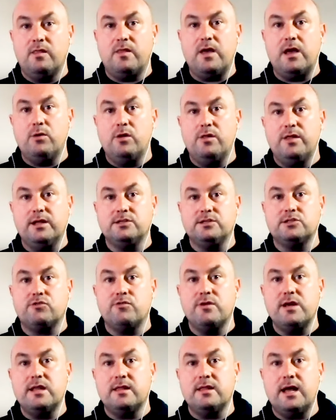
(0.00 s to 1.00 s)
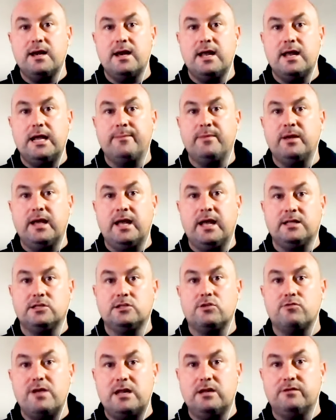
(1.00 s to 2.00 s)
They will then screen that name against
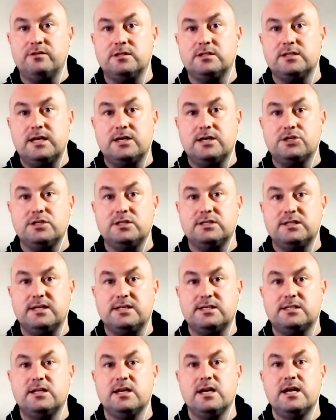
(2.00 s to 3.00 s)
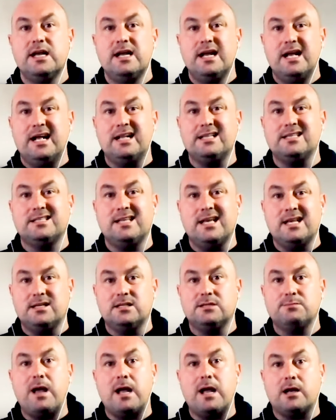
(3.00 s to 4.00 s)
the relevant sanctions list and send
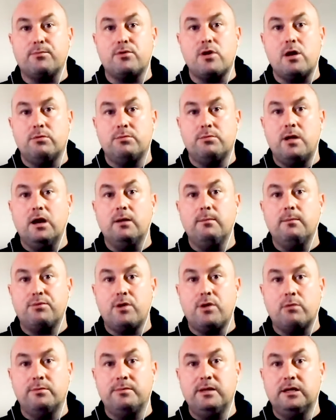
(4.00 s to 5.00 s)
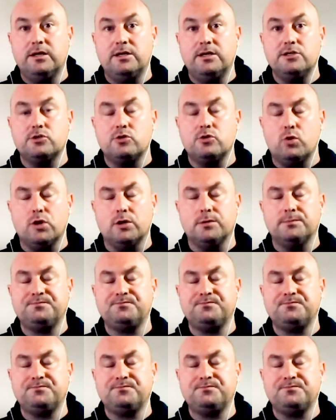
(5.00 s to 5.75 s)
us back a probability score.